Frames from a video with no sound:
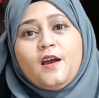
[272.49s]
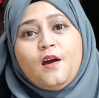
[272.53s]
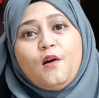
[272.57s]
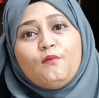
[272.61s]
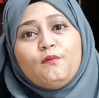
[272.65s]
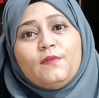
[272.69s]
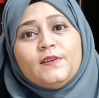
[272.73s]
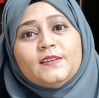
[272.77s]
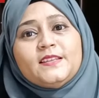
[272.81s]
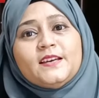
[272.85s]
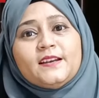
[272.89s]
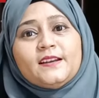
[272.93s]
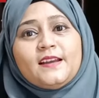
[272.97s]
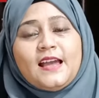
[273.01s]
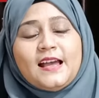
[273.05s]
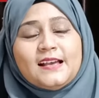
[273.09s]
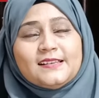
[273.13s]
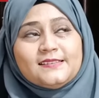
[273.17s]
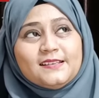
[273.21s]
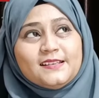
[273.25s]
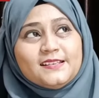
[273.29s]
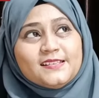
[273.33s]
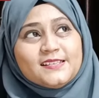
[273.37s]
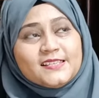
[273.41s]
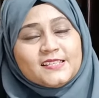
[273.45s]
whether
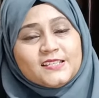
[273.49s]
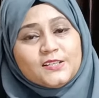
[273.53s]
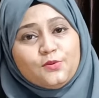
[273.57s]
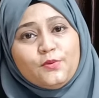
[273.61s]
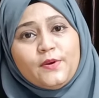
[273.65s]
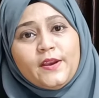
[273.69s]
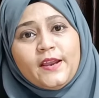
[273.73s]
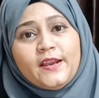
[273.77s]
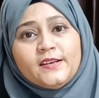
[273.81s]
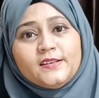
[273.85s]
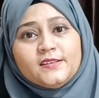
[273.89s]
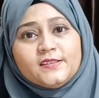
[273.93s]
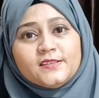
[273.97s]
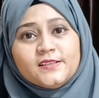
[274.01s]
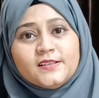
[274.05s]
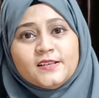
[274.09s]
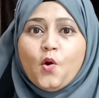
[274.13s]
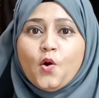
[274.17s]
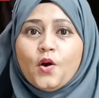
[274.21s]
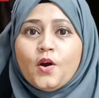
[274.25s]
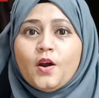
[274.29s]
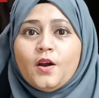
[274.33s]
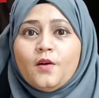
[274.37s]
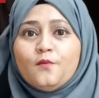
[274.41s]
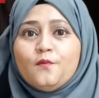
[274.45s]
as a student
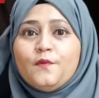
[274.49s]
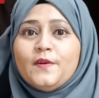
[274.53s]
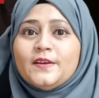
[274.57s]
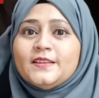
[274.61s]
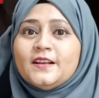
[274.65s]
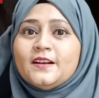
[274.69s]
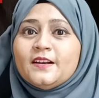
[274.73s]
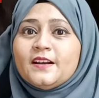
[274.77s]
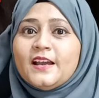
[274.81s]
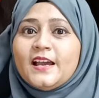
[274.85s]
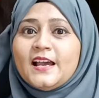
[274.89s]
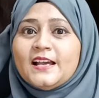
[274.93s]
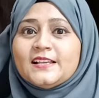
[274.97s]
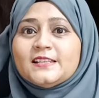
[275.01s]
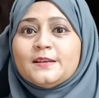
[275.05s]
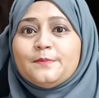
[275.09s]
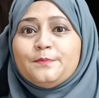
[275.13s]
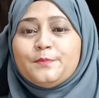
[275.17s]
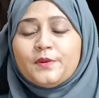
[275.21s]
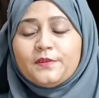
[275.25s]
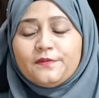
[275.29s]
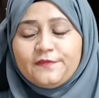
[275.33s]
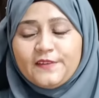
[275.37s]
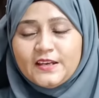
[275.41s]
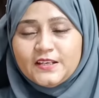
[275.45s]
or whether as a
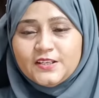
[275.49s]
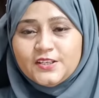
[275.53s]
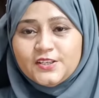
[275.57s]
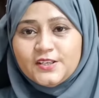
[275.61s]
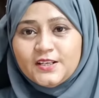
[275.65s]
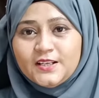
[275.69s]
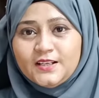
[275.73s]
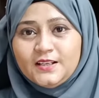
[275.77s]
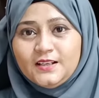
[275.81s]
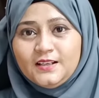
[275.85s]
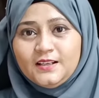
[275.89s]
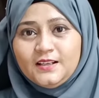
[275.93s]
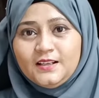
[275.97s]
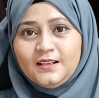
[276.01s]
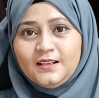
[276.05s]
professional.